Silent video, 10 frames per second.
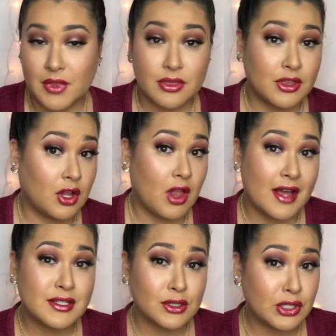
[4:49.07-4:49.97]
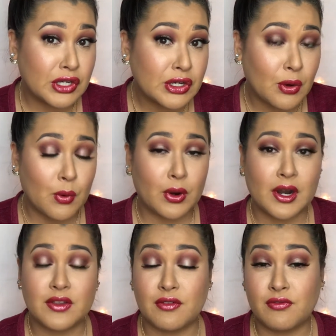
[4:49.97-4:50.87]
the gloss look
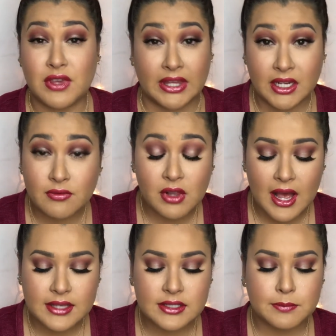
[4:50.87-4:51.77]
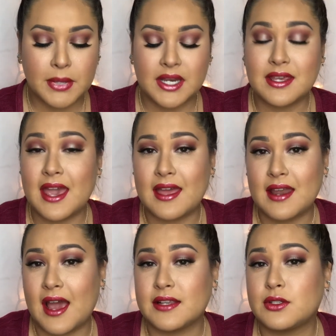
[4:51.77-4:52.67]
or the feeling of gloss. But
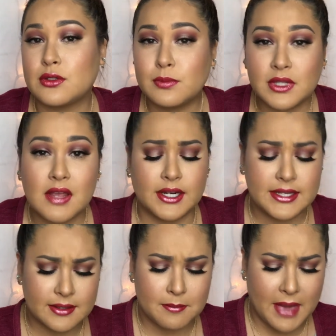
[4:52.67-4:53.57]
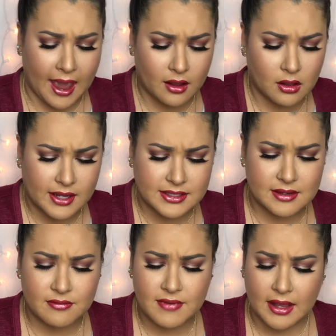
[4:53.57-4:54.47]
again, I do believe there is a matte gloss
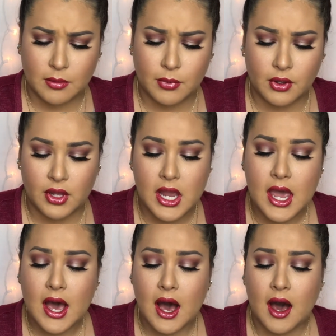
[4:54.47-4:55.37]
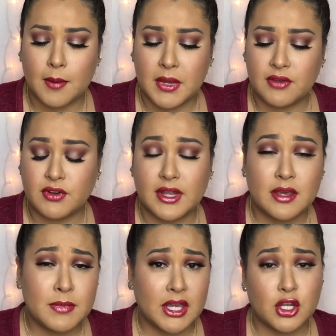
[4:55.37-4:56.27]
available if you're
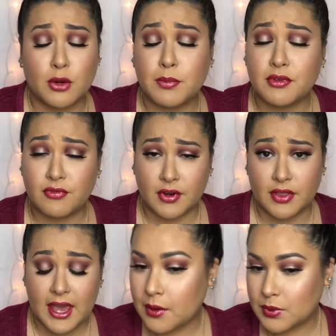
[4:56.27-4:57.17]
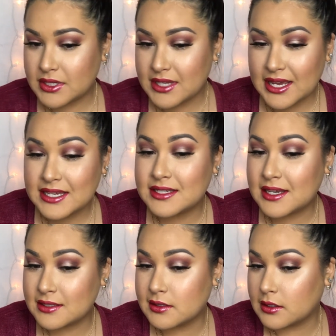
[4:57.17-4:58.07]
like me and you don't prefer that. I will say it
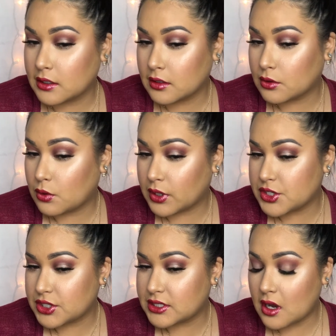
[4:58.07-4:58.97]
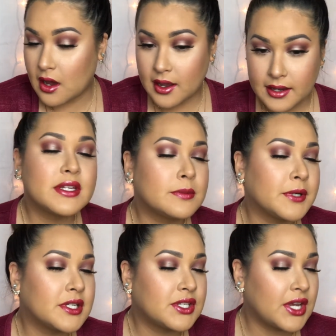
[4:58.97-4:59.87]
does look gorgeous on this
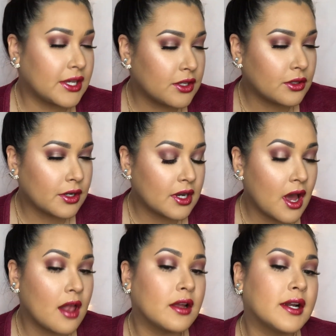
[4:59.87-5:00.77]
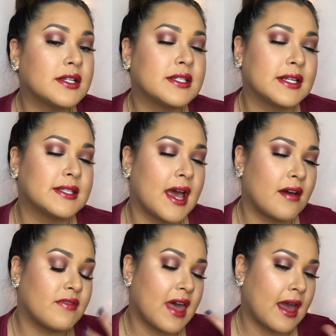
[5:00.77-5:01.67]
particular color. It does
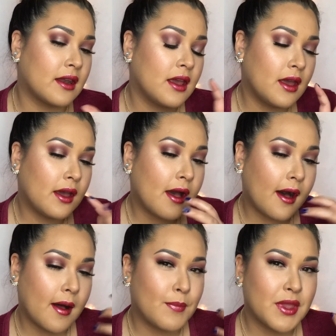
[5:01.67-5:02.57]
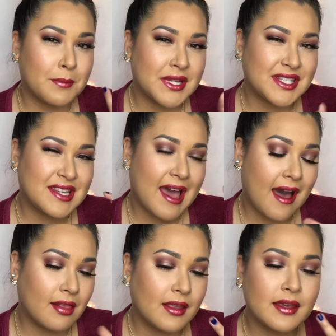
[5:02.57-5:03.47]
have that
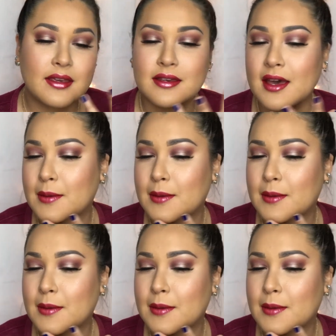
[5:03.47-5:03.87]
metallic